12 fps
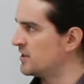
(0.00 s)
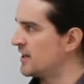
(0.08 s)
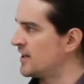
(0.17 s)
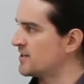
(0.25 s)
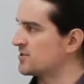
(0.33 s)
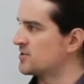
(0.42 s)
It
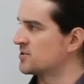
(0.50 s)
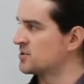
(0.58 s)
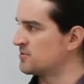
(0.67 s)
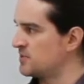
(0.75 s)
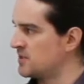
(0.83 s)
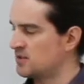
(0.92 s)
has a
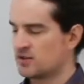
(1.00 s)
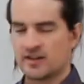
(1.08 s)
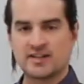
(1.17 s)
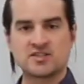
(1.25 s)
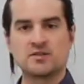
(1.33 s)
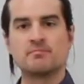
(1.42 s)
speed, or it
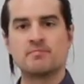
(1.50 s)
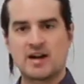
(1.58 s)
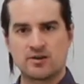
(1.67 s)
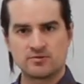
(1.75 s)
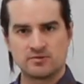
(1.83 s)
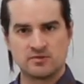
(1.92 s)
has an
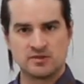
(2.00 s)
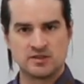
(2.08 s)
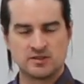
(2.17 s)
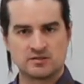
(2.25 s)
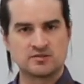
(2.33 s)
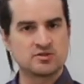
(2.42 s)
amount,
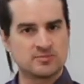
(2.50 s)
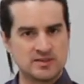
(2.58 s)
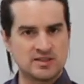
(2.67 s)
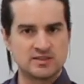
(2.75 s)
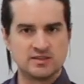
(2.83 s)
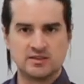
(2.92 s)
the
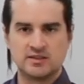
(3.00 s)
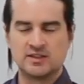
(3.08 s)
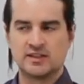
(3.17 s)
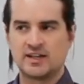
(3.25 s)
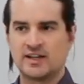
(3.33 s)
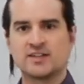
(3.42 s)
speed,
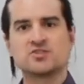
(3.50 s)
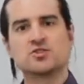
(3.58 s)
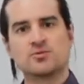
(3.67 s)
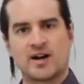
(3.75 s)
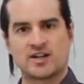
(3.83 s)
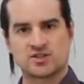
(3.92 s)
as a
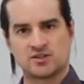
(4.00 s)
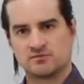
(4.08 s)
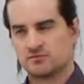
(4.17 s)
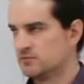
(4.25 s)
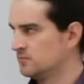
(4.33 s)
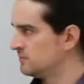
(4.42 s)
direction.
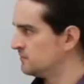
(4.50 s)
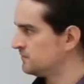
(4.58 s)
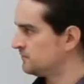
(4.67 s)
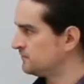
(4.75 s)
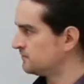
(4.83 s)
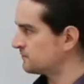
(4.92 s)

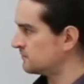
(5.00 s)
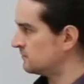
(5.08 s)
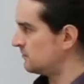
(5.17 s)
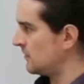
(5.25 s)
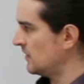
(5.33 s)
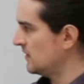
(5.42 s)

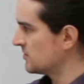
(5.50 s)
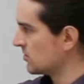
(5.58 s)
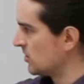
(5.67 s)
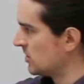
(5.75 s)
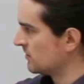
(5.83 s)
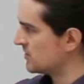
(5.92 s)
Right.
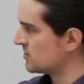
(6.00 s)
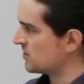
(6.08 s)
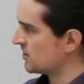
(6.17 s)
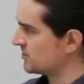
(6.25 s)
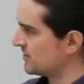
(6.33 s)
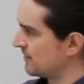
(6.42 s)
so all these
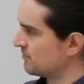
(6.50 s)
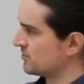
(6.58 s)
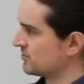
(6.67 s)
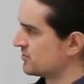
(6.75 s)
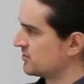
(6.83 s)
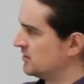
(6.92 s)
are
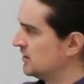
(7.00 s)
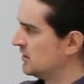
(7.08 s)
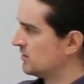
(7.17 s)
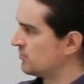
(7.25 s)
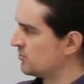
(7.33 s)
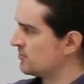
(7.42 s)
examples.
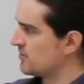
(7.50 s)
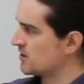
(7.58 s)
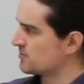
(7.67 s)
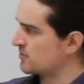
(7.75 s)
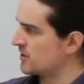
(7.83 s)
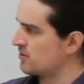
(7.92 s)
30
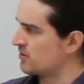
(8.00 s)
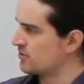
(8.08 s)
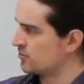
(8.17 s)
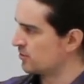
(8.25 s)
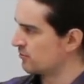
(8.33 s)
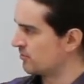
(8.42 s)
miles per hour
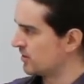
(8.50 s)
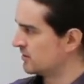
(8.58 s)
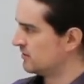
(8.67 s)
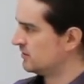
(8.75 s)
northward,